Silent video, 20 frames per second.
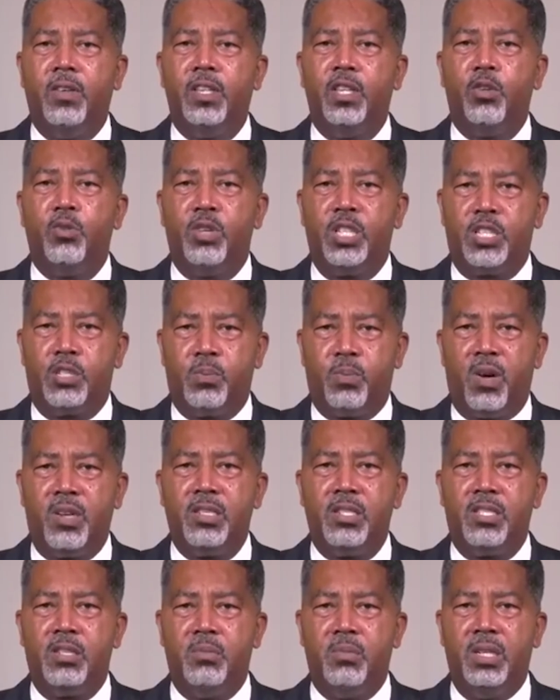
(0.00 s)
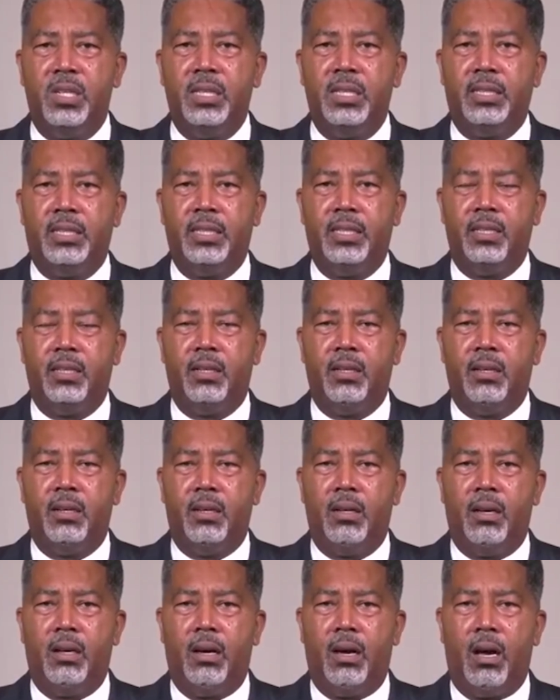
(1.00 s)
the responsibility
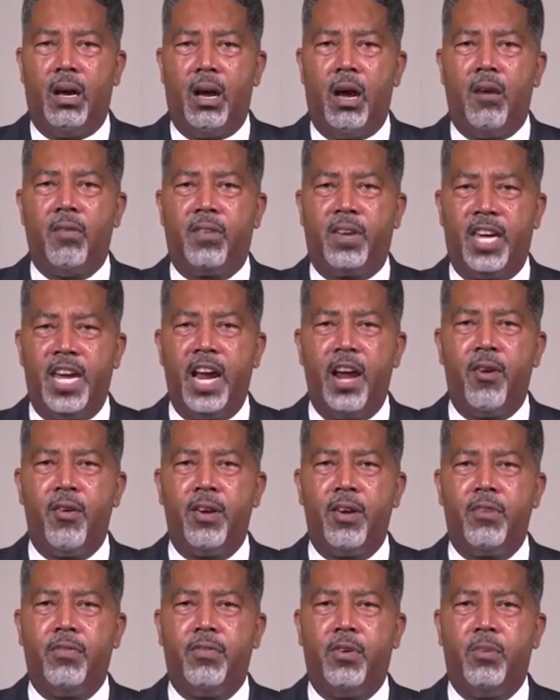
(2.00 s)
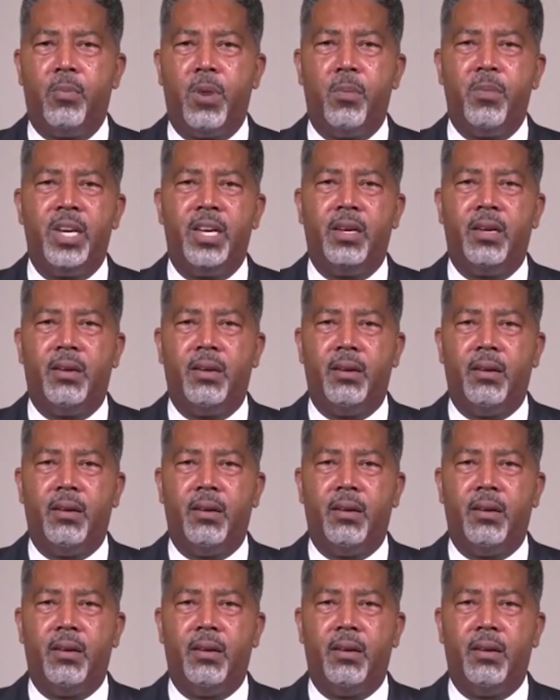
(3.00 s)
of caring for mommy